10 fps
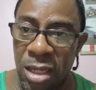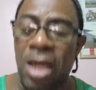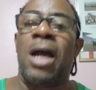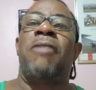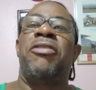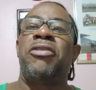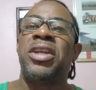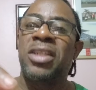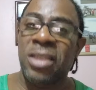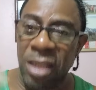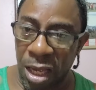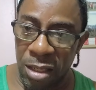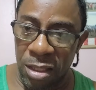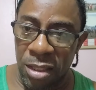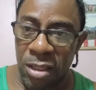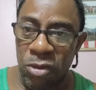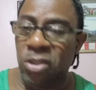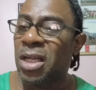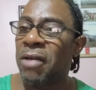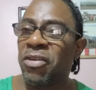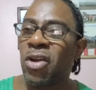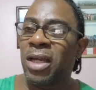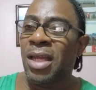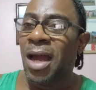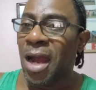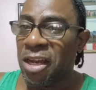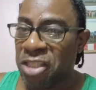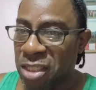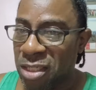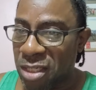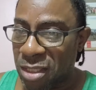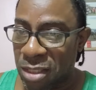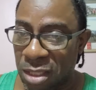And for register, you have to go to the RGD.